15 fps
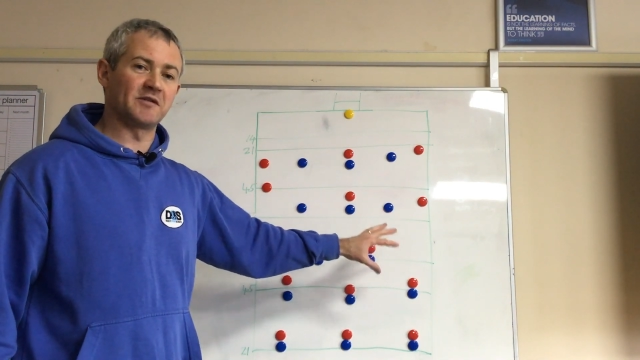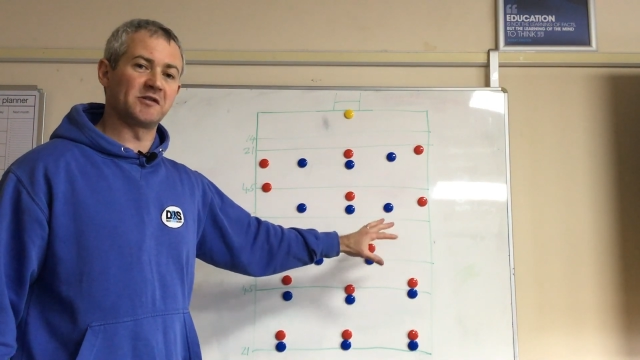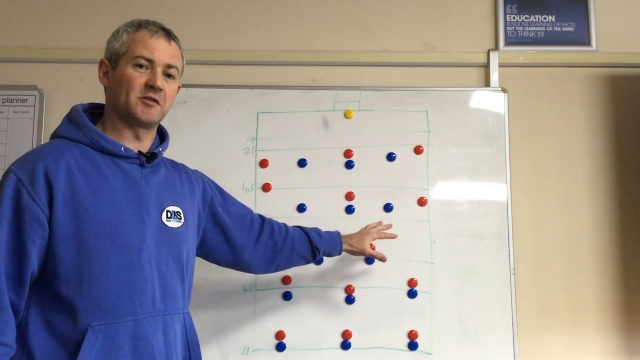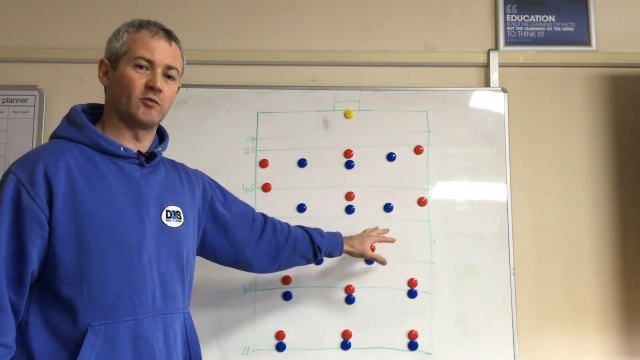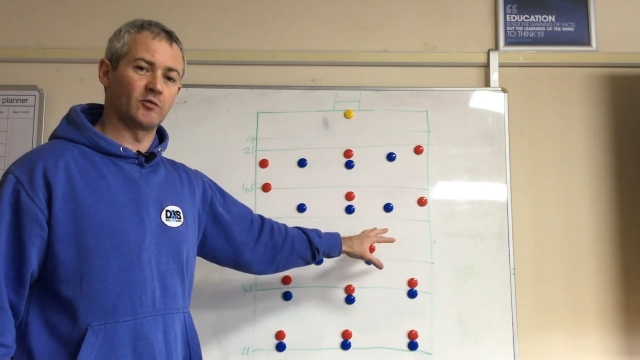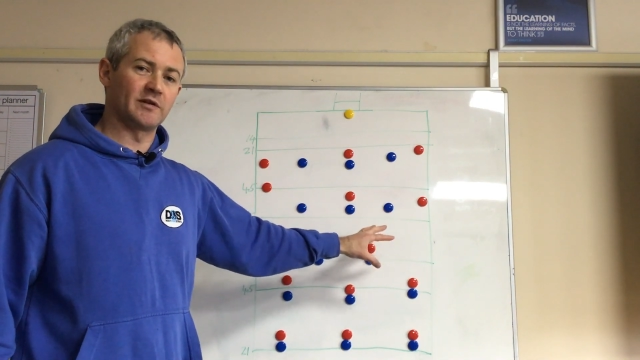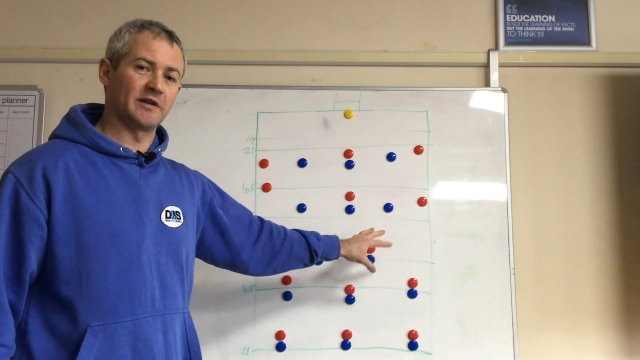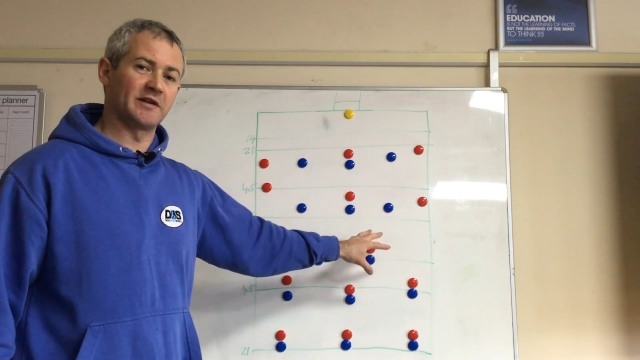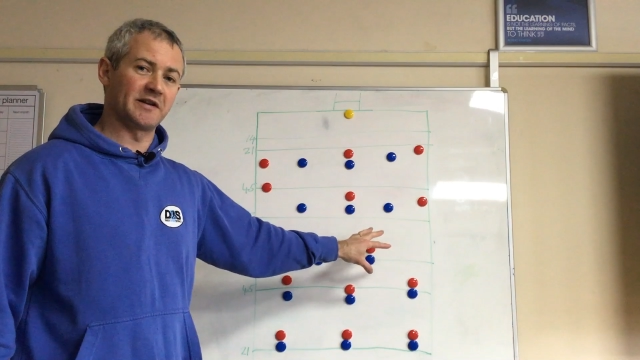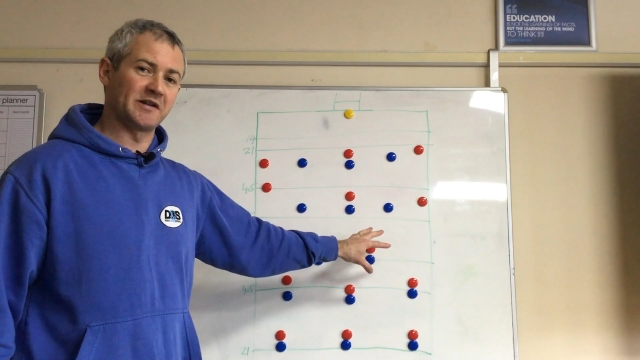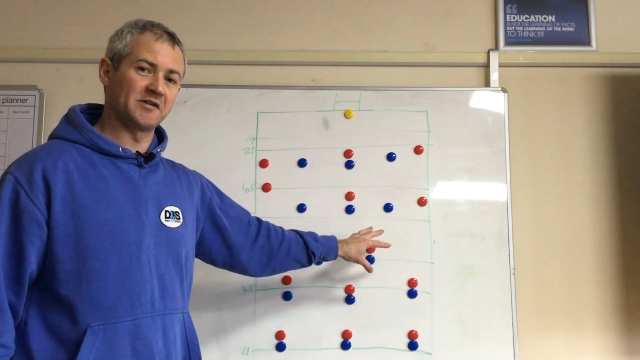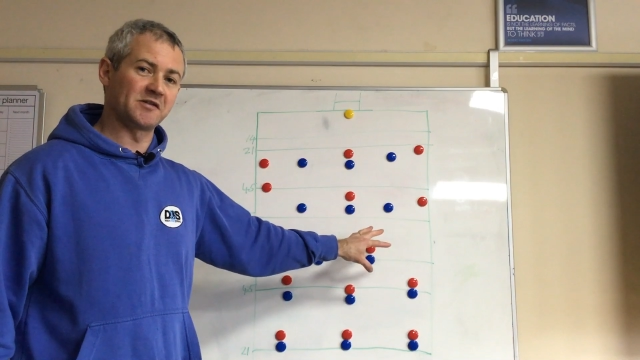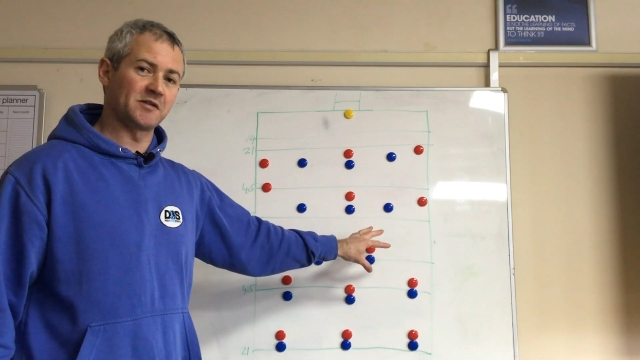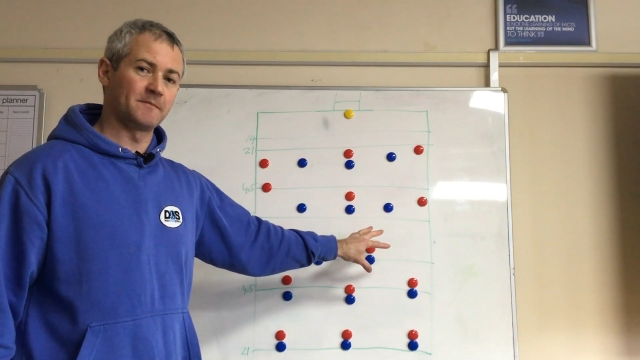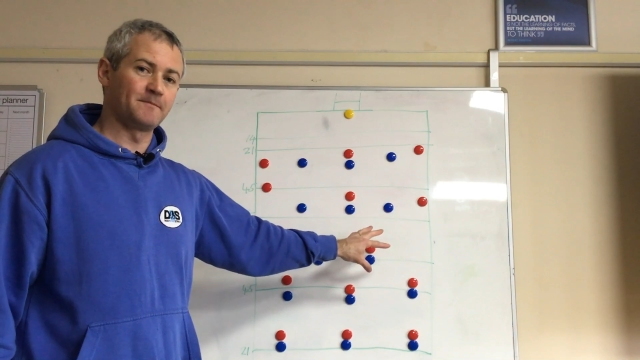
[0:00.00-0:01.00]
zone it
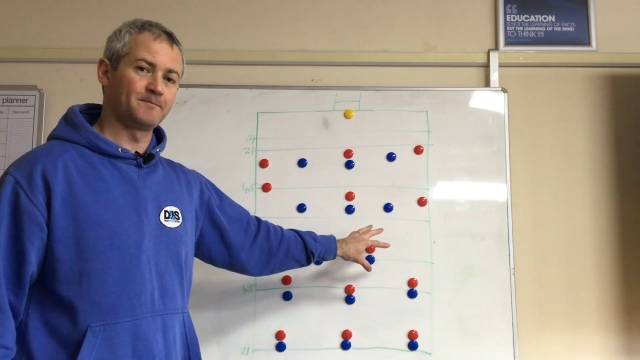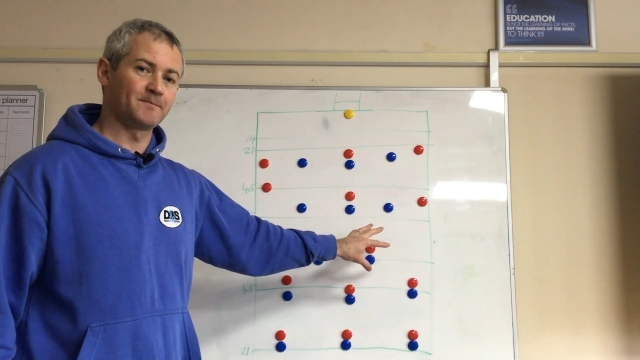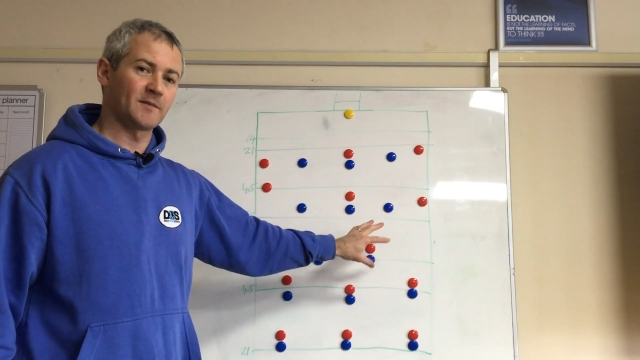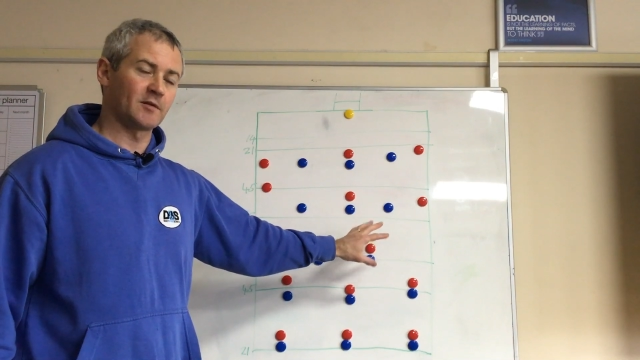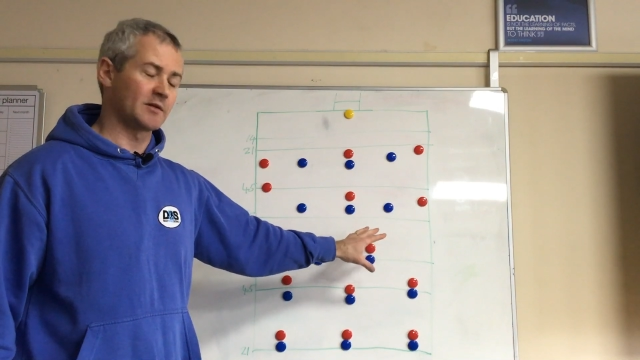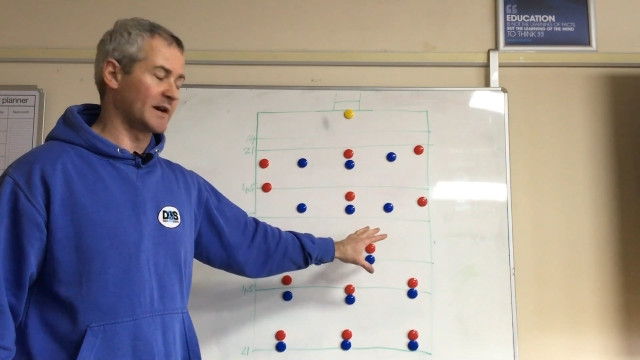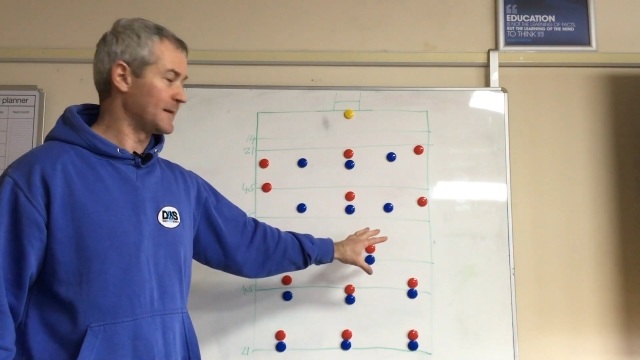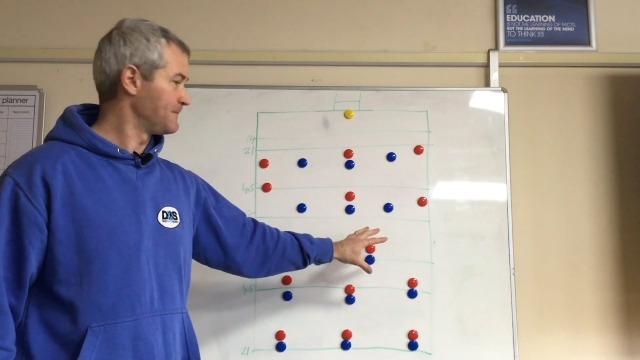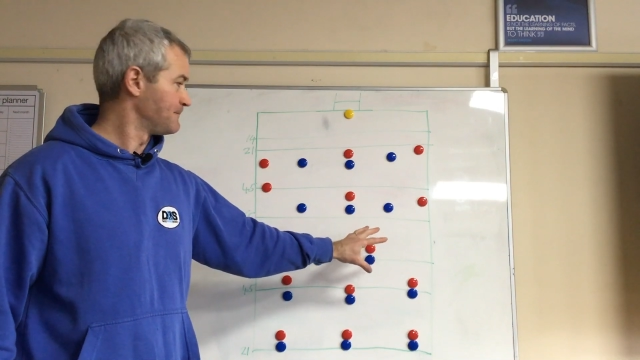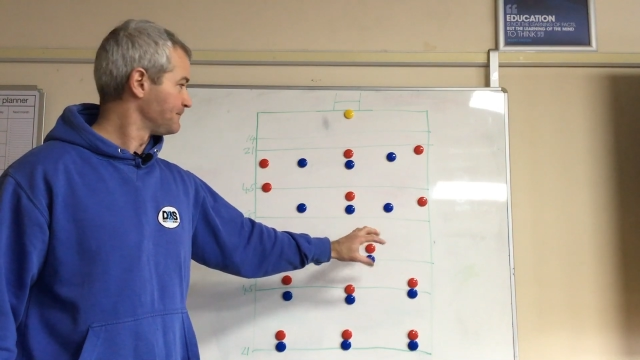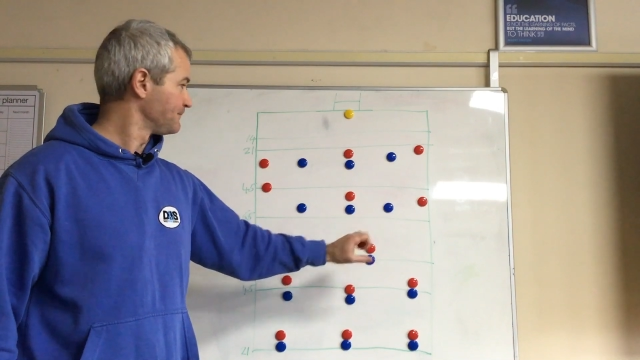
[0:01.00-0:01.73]
is. Okay,